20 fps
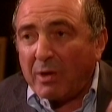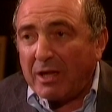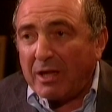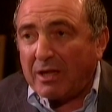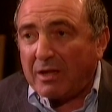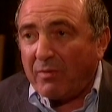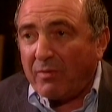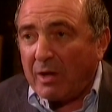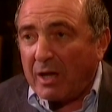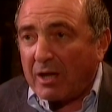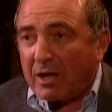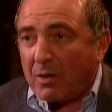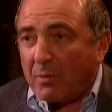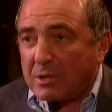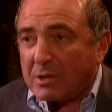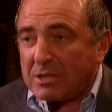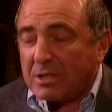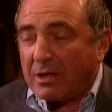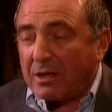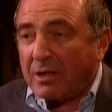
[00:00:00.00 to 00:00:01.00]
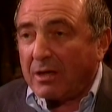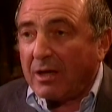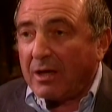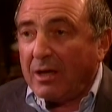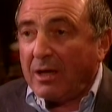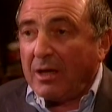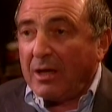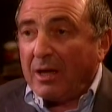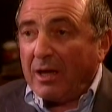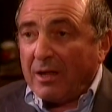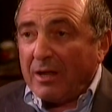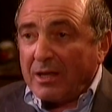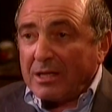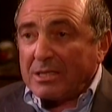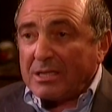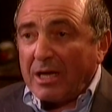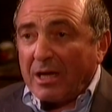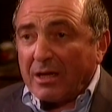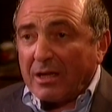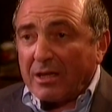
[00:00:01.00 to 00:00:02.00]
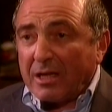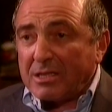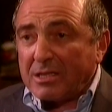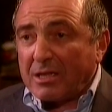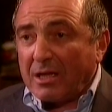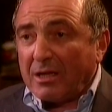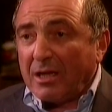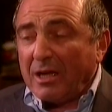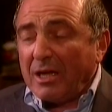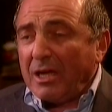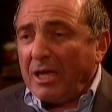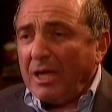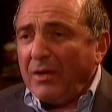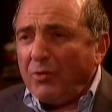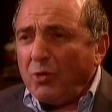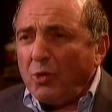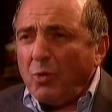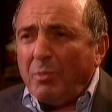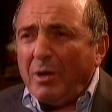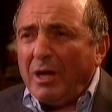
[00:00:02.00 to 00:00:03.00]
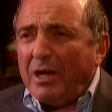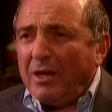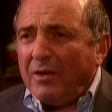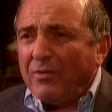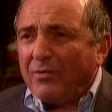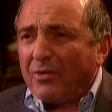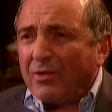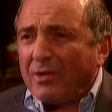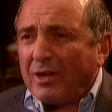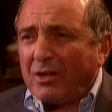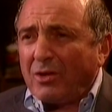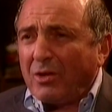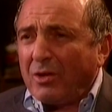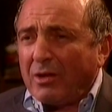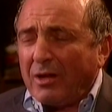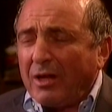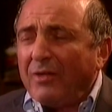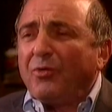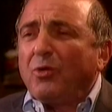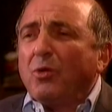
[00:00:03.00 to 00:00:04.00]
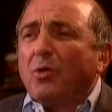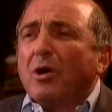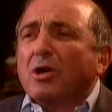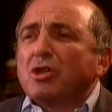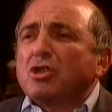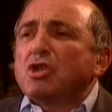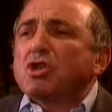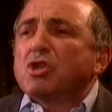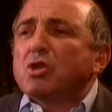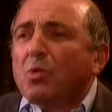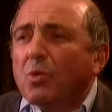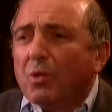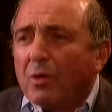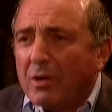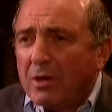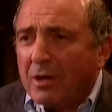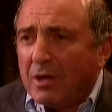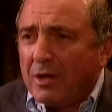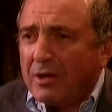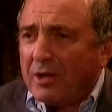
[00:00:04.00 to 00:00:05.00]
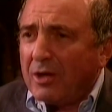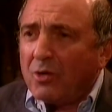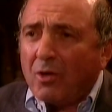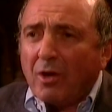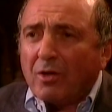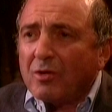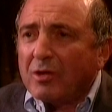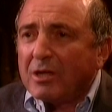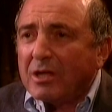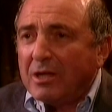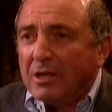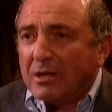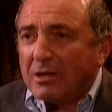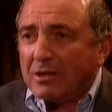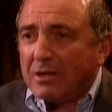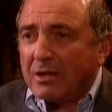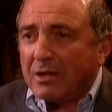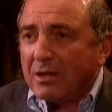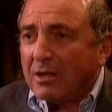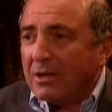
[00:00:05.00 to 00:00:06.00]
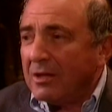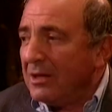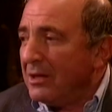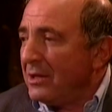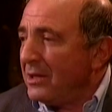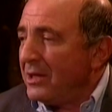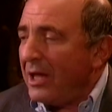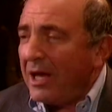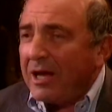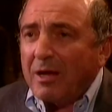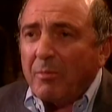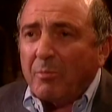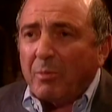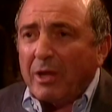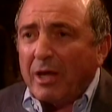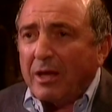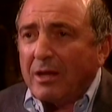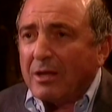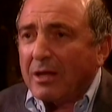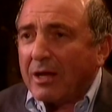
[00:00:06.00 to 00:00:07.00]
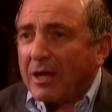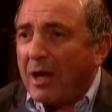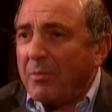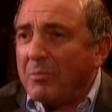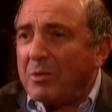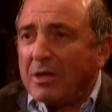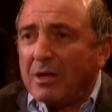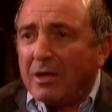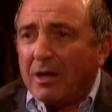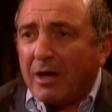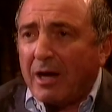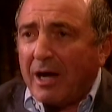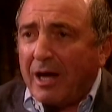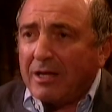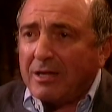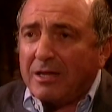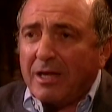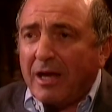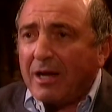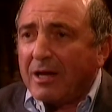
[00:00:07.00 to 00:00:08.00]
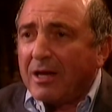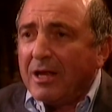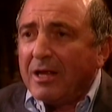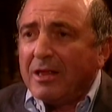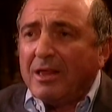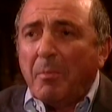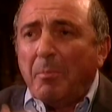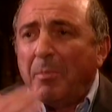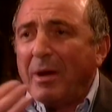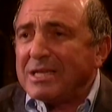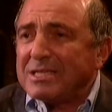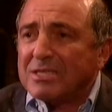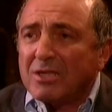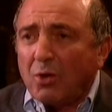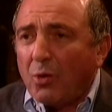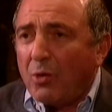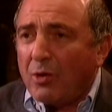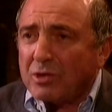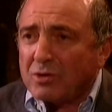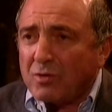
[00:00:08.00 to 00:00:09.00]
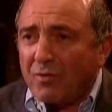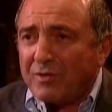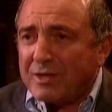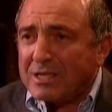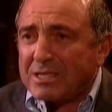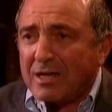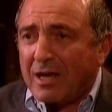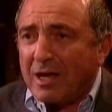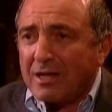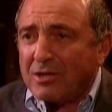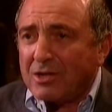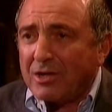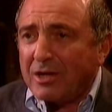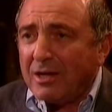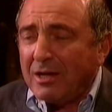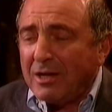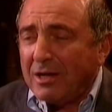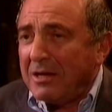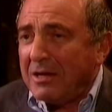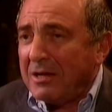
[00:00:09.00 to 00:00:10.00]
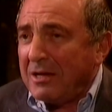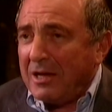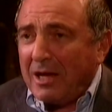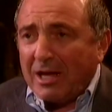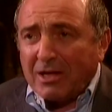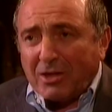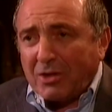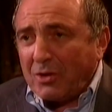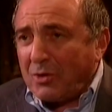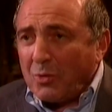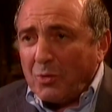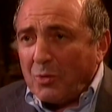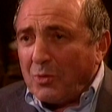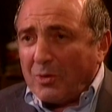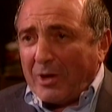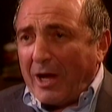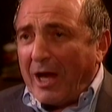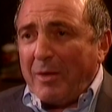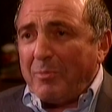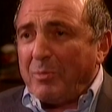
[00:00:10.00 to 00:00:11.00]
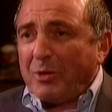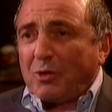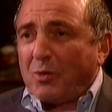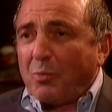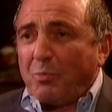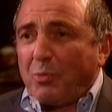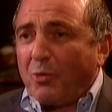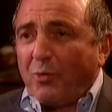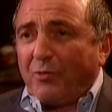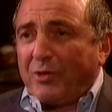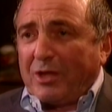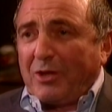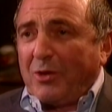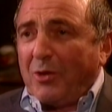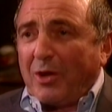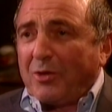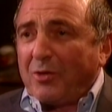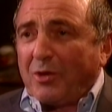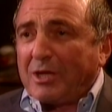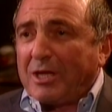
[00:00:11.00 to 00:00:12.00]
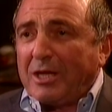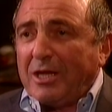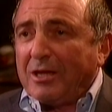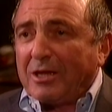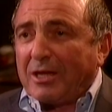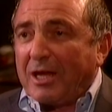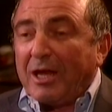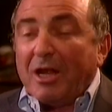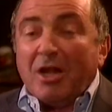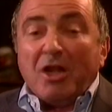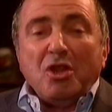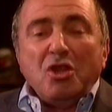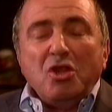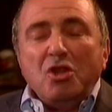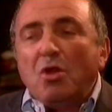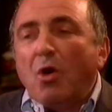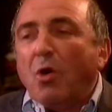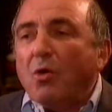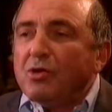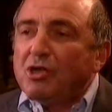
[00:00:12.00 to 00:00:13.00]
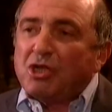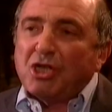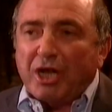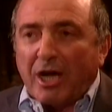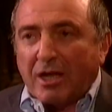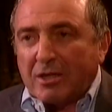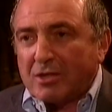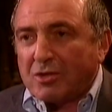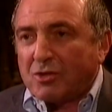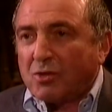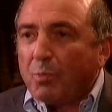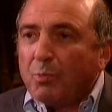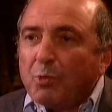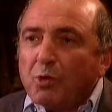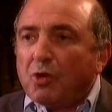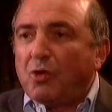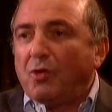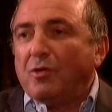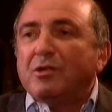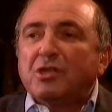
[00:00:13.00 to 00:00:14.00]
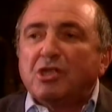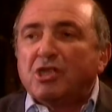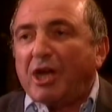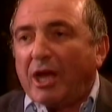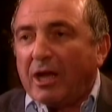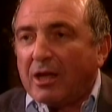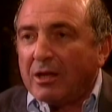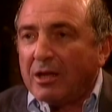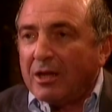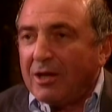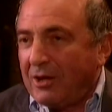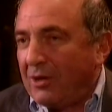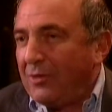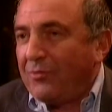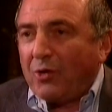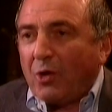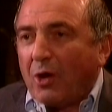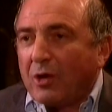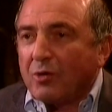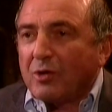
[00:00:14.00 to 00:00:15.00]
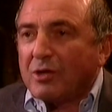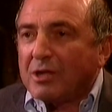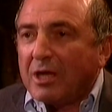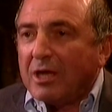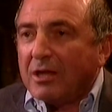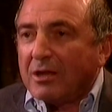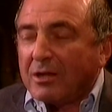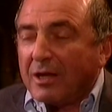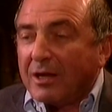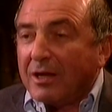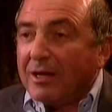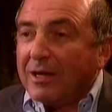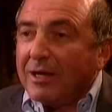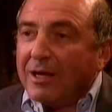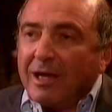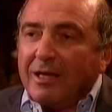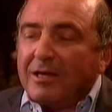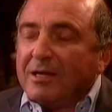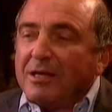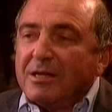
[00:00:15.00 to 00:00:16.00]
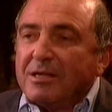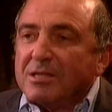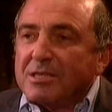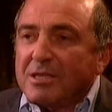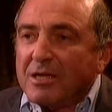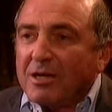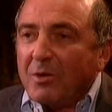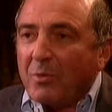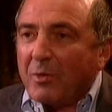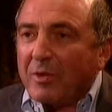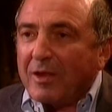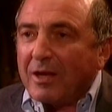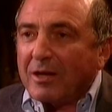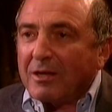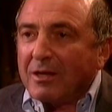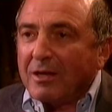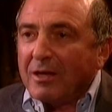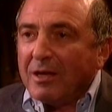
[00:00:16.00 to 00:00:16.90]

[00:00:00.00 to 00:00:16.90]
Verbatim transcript: Litvinenko was sitting. And the second, I said, if you believe that, if you're sure that you are not guilty, take a plane, come here, I take the best lawyers of this country, and you able to prove that you are not guilty. No chance to put you in jail if you are not guilty. And he disagreed with that.